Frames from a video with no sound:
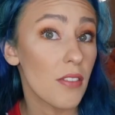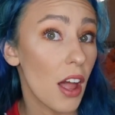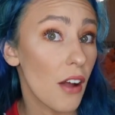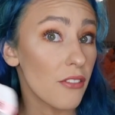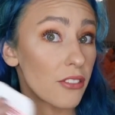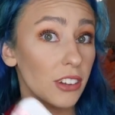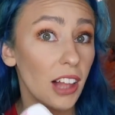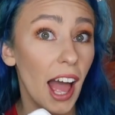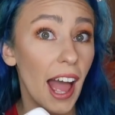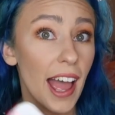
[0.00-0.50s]

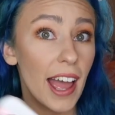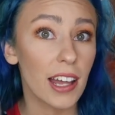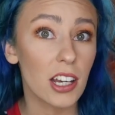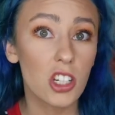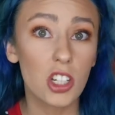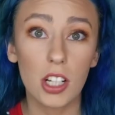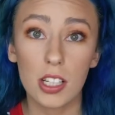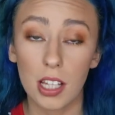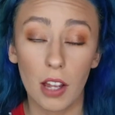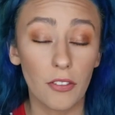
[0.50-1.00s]
that flat
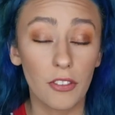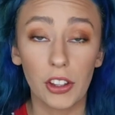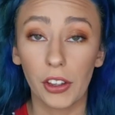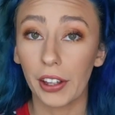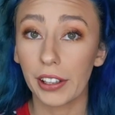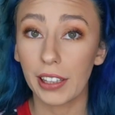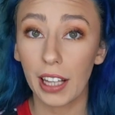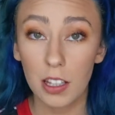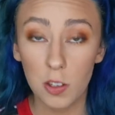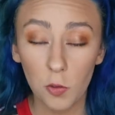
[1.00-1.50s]
edge, because I feel
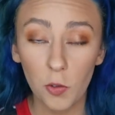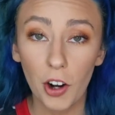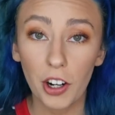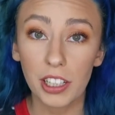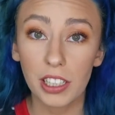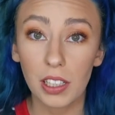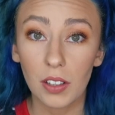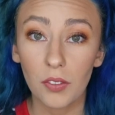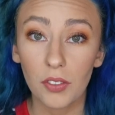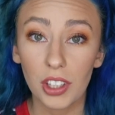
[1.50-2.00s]
like that's
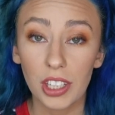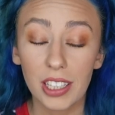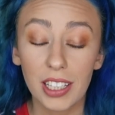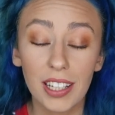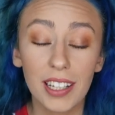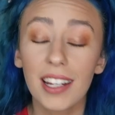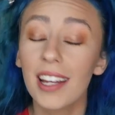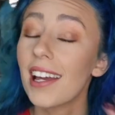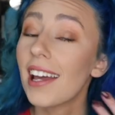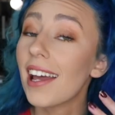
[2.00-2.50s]
very convenient.